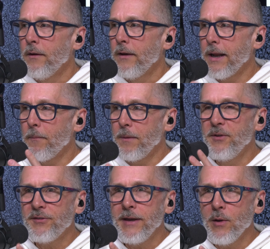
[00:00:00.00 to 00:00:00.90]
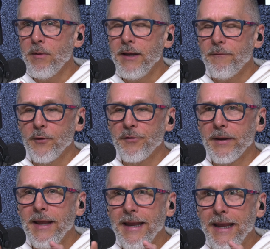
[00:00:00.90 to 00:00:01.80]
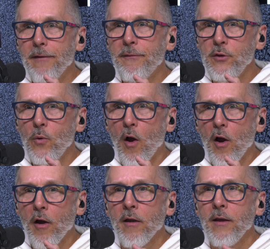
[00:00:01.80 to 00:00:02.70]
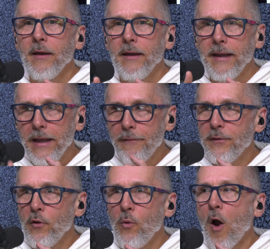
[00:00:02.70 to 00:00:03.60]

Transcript: now I'm just hear me for a second. If you are if you